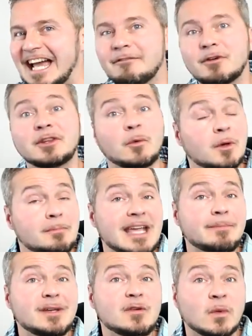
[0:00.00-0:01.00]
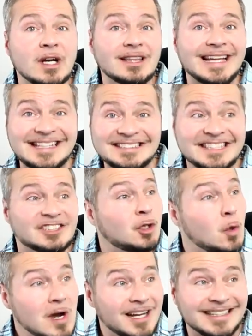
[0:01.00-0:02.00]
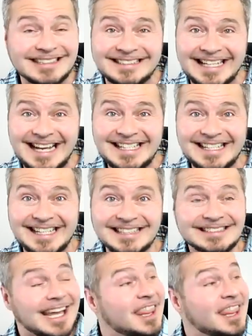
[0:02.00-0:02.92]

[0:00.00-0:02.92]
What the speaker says: ever that would make me realize that 210 years,